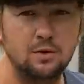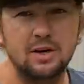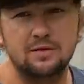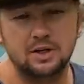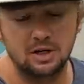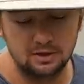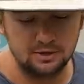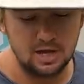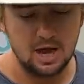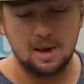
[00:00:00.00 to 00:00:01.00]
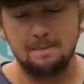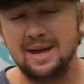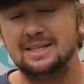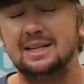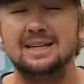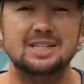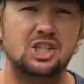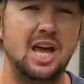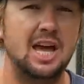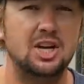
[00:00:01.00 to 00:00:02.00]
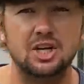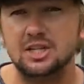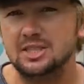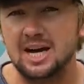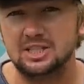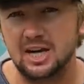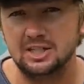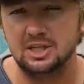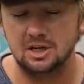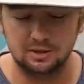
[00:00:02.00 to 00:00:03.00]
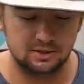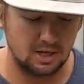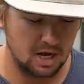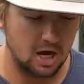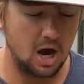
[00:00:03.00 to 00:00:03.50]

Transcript: a few different colors. Basically, a shad does not change colors.